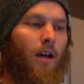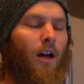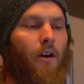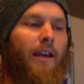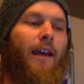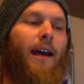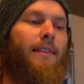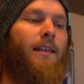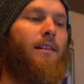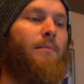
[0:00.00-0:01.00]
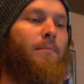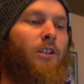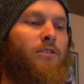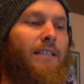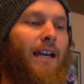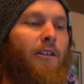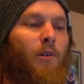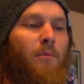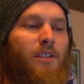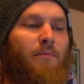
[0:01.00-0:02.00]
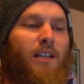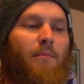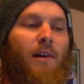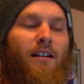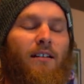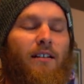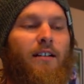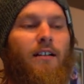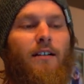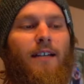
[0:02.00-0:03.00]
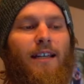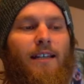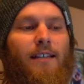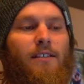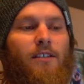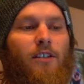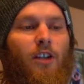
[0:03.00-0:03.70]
Okay, I think the most down moments of being a minor leaguer is,